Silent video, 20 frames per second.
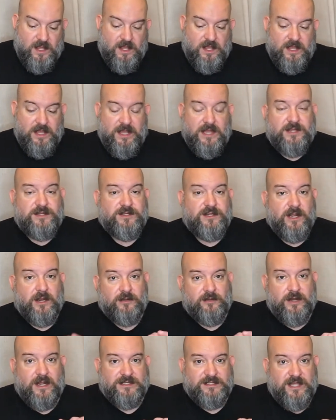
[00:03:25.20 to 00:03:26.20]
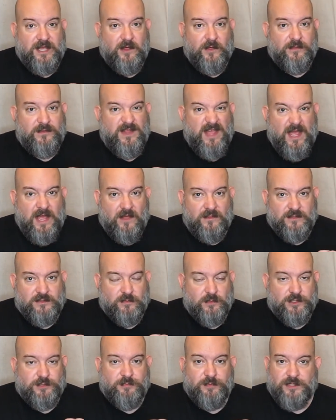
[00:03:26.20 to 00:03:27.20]
Each character has a health dial. This
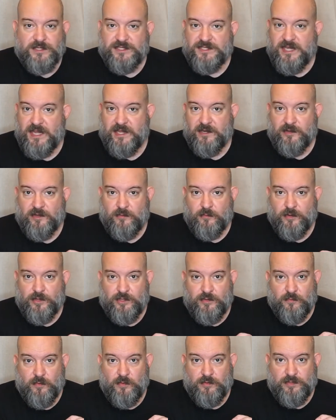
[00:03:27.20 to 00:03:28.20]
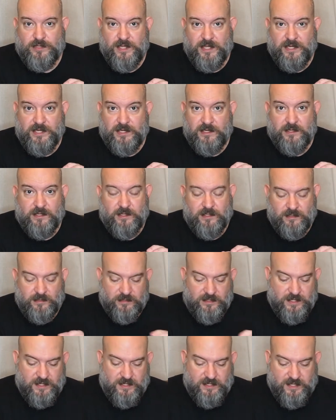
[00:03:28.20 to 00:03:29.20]
works pretty standard, where you rotate it
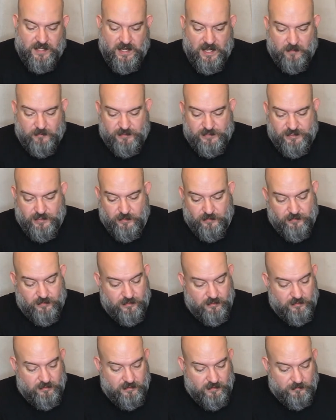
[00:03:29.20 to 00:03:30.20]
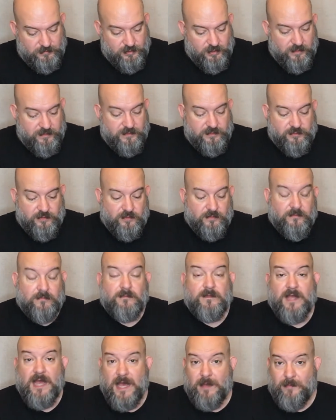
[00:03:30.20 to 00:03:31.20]
to indicate how much health. I'm sorry, these are
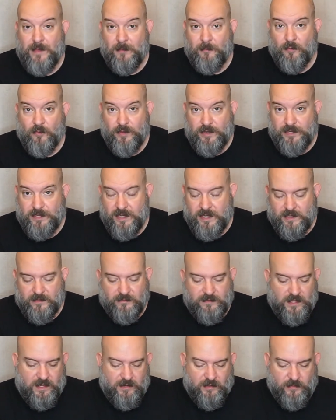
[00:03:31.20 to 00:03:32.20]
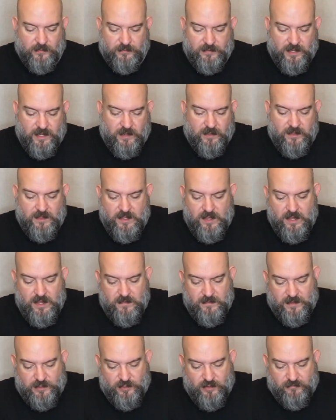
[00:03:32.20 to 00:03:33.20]
combat point dial, not health dial.
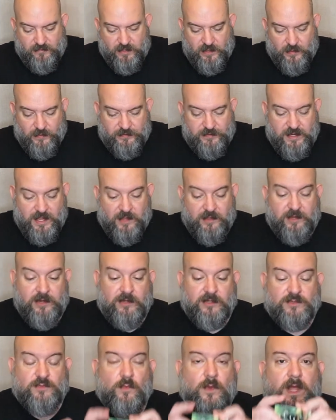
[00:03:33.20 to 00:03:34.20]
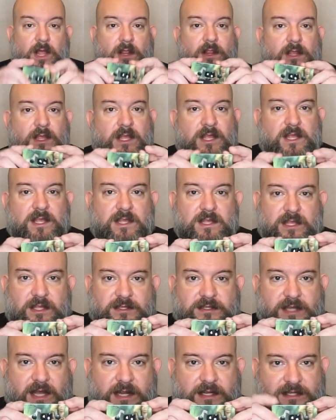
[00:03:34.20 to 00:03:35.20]
They do have a health dial here as well.
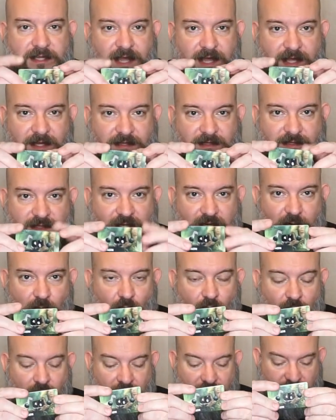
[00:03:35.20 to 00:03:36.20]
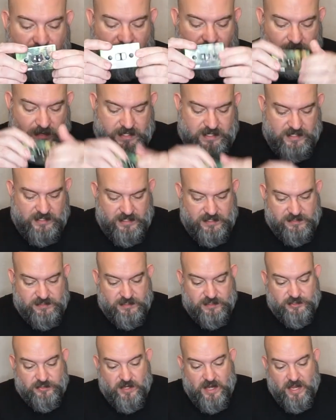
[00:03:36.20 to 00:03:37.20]
It's got a 10s and a 1s to make it easy
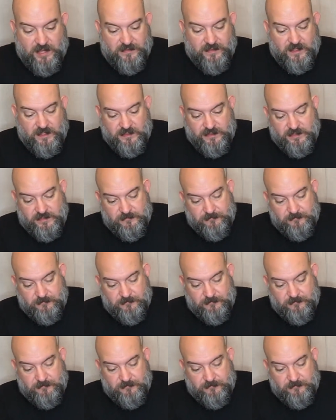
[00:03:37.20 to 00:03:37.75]
to track things.